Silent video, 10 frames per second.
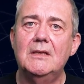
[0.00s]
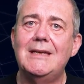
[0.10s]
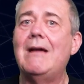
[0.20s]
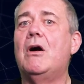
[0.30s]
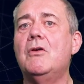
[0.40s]

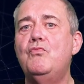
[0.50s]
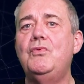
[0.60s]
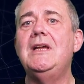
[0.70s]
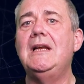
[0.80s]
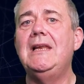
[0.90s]
Now, I
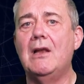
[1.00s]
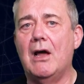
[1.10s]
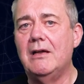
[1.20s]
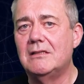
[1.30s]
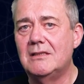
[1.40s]
really
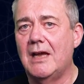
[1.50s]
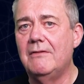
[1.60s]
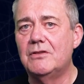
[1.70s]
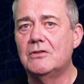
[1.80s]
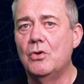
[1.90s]
liked
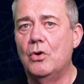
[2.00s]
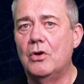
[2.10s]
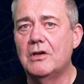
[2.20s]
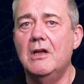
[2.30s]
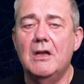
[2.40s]
Dave's
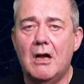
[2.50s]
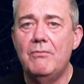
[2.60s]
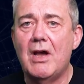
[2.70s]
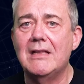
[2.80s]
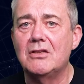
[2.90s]
talk.
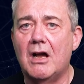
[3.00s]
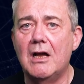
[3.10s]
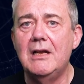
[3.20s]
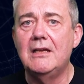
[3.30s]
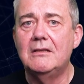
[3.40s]
I'm not
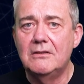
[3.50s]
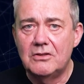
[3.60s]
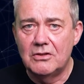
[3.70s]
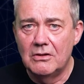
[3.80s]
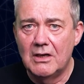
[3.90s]
entirely
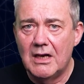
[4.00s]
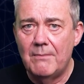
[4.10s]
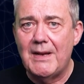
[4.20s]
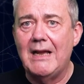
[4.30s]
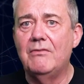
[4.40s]
sure
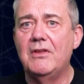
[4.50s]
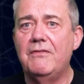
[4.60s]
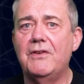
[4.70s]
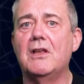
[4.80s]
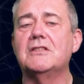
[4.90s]
about the
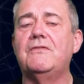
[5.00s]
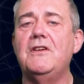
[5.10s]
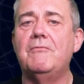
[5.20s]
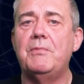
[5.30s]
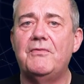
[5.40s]

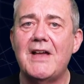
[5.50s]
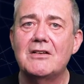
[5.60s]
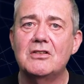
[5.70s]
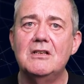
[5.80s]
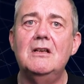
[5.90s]
philosophy of
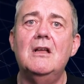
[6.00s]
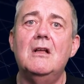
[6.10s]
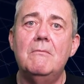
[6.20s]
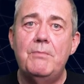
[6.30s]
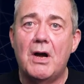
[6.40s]
perfection,
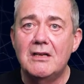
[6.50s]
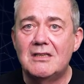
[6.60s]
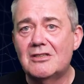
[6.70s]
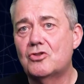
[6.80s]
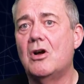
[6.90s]
but I
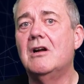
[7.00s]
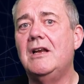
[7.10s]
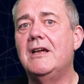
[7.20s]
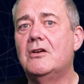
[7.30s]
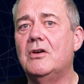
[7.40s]

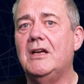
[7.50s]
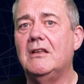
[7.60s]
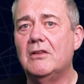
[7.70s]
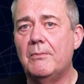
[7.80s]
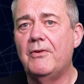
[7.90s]
strongly agree
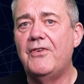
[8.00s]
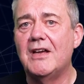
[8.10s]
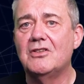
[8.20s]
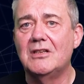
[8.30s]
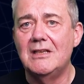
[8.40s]
that
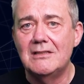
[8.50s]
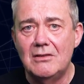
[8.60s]
perfection is